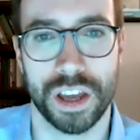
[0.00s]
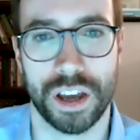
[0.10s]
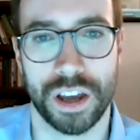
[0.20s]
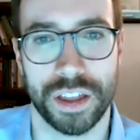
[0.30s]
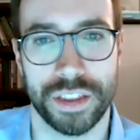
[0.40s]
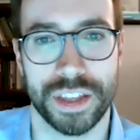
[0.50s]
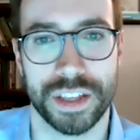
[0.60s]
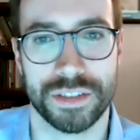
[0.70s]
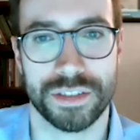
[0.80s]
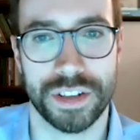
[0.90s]

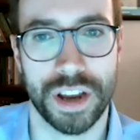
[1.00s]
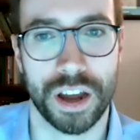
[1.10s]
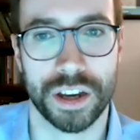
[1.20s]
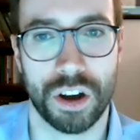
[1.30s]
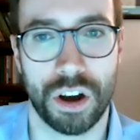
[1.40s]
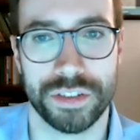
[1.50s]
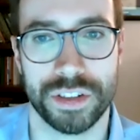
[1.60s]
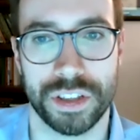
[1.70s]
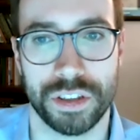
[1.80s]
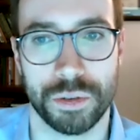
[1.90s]
that's not
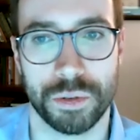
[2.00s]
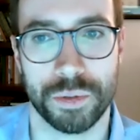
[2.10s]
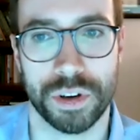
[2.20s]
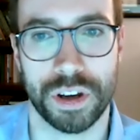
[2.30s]
causing you